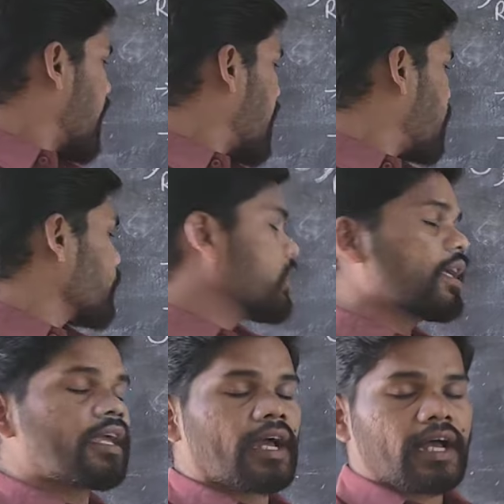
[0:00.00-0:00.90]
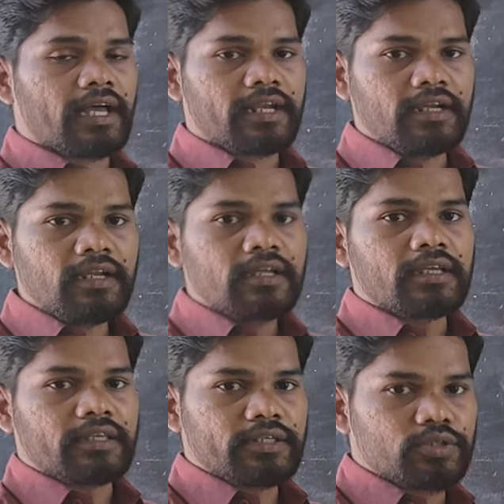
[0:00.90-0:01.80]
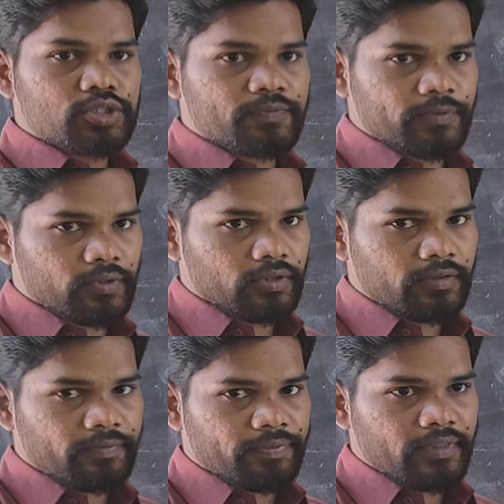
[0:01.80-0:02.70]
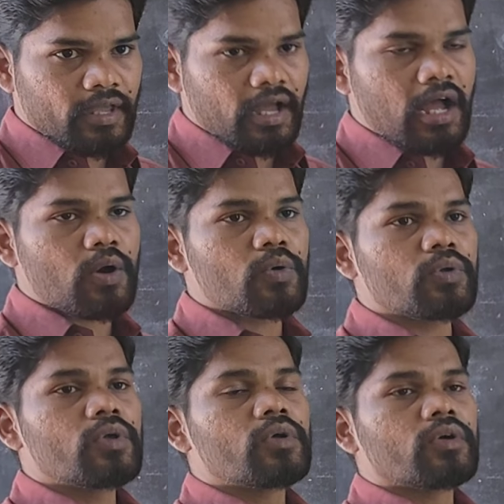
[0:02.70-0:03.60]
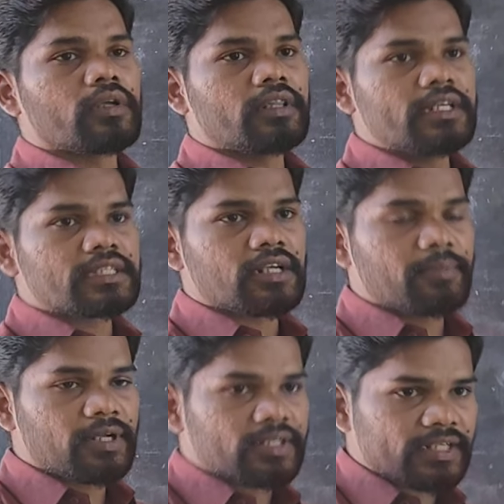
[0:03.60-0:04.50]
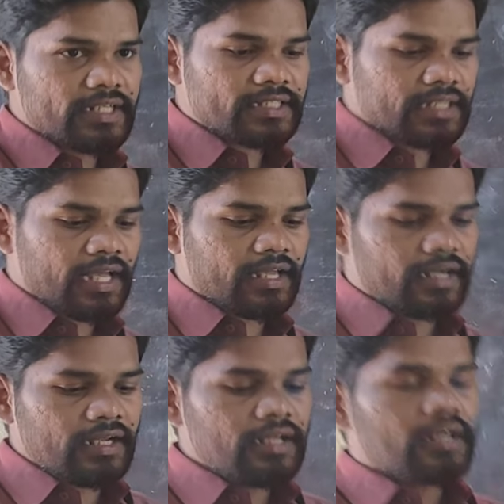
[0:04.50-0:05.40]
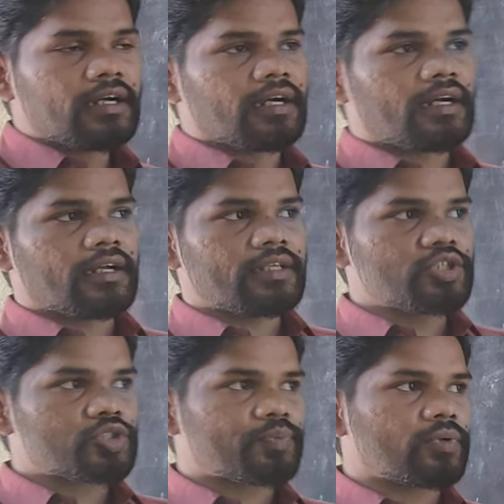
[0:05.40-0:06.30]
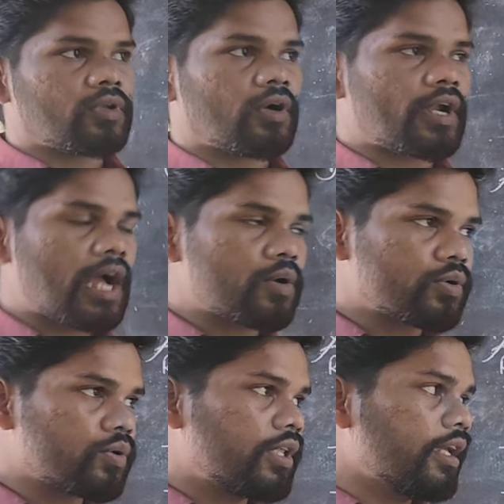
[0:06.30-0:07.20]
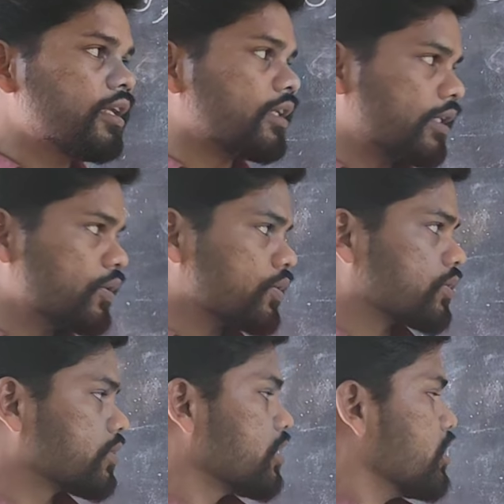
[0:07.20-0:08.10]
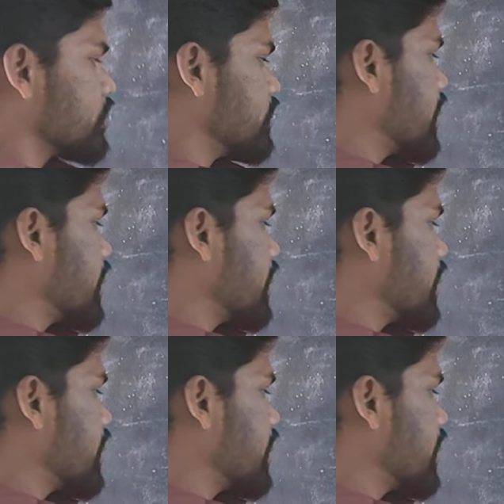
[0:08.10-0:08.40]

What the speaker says: how they are useful, how these rubber trees are useful, or how do they use. So